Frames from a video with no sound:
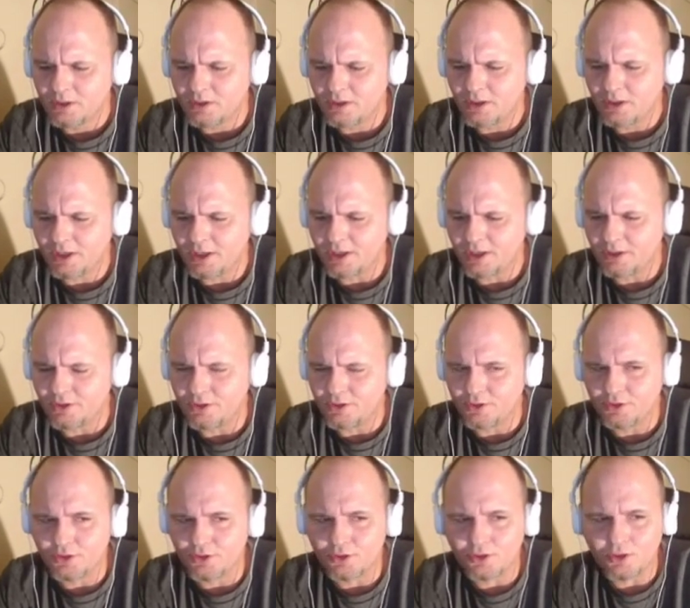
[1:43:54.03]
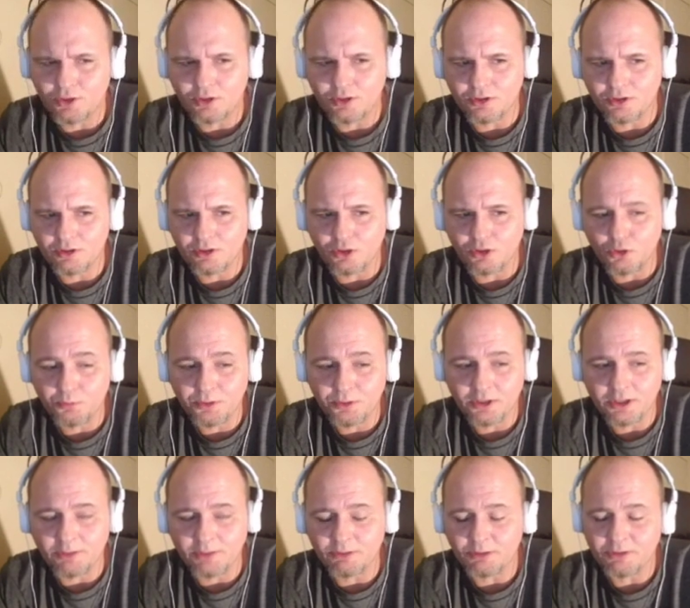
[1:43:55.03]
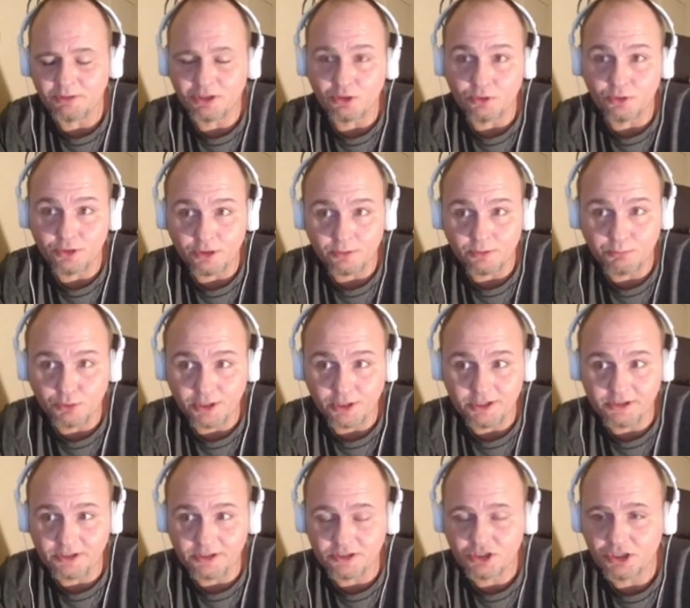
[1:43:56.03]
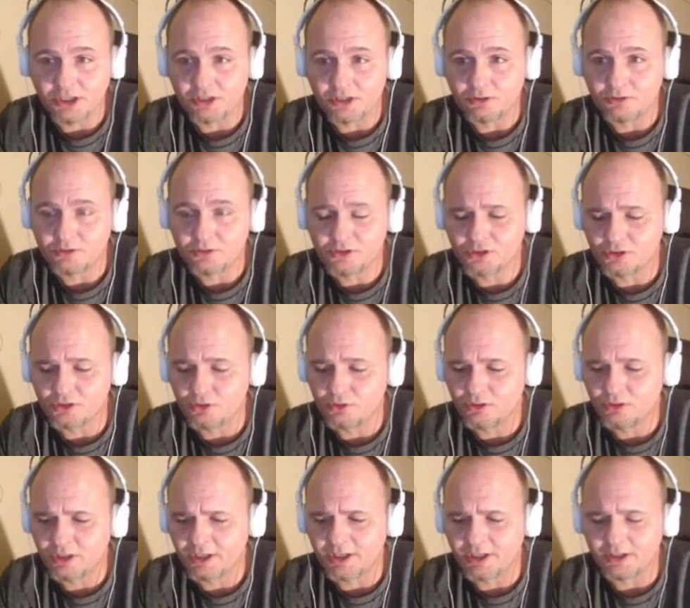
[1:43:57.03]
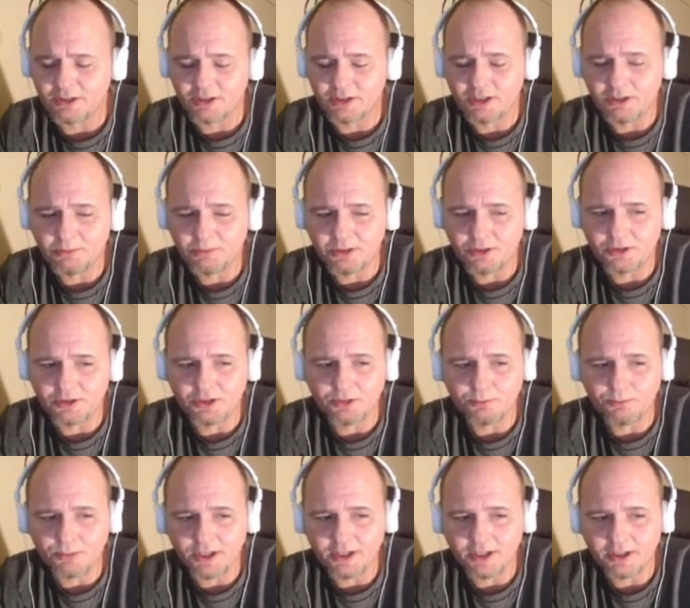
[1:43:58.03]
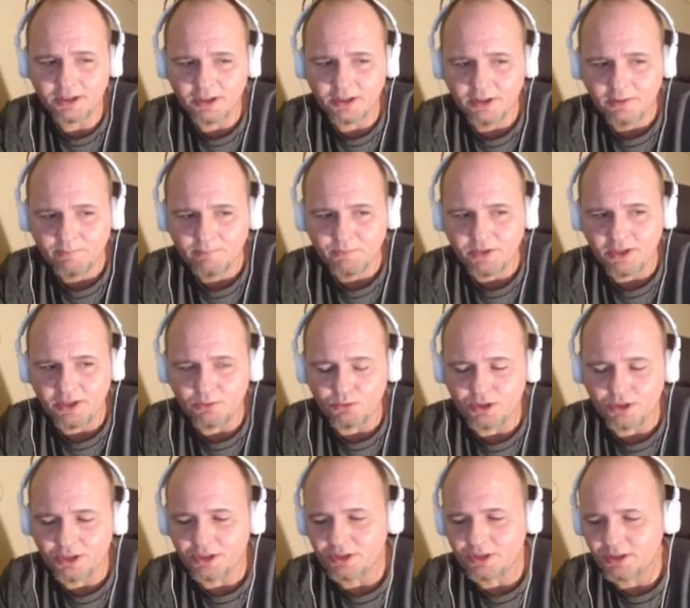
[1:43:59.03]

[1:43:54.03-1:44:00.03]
and they're open. I'm going to be going on Praise's channel soon. I got to email him back, and we're going